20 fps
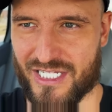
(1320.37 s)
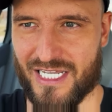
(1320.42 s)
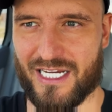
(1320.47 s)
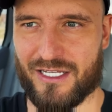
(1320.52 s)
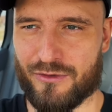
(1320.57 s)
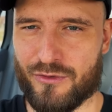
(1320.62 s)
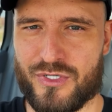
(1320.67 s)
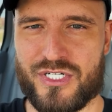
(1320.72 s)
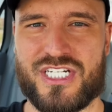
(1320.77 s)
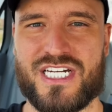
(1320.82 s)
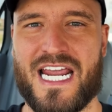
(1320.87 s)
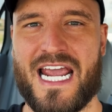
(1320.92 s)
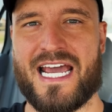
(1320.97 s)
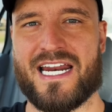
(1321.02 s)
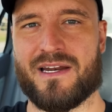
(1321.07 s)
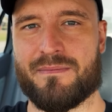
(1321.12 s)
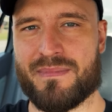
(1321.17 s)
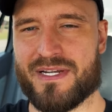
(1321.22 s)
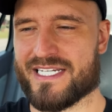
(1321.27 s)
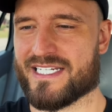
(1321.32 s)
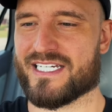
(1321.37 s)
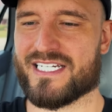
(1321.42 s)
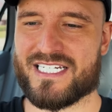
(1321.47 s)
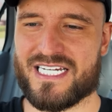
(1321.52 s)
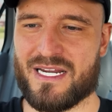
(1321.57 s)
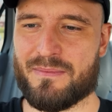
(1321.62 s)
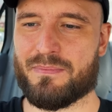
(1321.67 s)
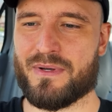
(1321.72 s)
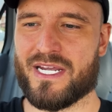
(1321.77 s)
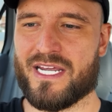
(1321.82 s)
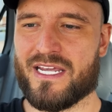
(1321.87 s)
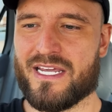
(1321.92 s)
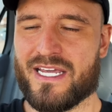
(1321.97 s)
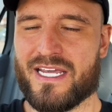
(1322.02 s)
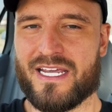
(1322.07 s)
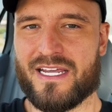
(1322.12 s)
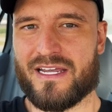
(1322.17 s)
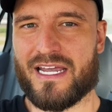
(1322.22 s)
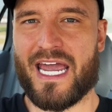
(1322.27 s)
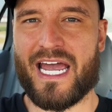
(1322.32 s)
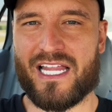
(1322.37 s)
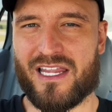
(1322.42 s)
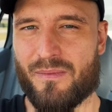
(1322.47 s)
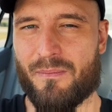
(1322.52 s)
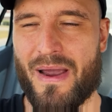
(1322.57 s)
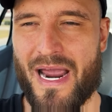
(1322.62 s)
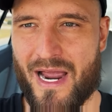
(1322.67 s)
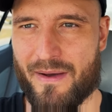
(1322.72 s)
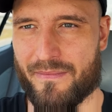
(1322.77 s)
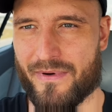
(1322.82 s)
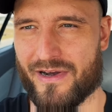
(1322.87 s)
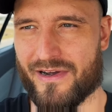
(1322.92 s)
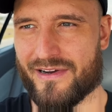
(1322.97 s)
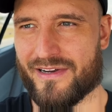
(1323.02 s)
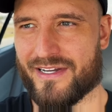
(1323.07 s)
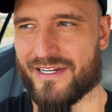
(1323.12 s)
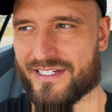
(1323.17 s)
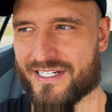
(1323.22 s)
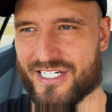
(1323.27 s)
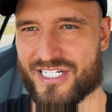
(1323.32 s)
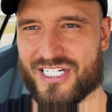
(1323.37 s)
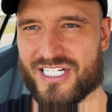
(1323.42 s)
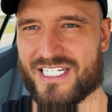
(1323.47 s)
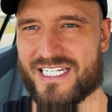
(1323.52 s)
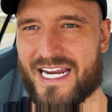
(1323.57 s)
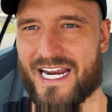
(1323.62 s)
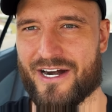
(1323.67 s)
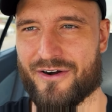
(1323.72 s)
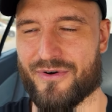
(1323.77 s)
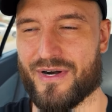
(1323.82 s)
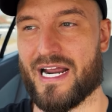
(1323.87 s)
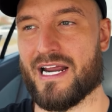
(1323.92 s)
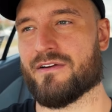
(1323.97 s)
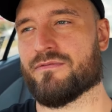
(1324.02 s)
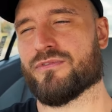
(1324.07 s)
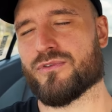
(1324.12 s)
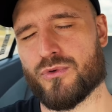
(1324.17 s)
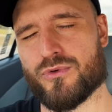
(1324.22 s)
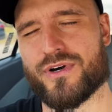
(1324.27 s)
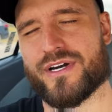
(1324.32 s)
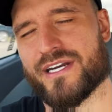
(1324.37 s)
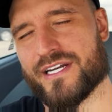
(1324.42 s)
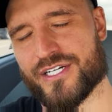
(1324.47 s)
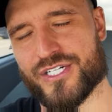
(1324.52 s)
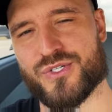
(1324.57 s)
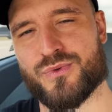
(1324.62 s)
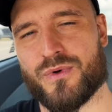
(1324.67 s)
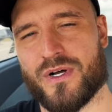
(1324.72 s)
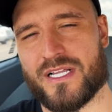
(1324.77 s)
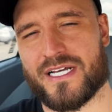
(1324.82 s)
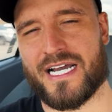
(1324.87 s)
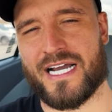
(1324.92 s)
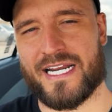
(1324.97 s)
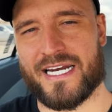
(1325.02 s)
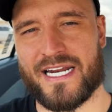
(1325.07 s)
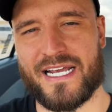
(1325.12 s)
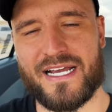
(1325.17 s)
like Louisiana, Mississippi, Alabama. This is the area, and Florida as well, kind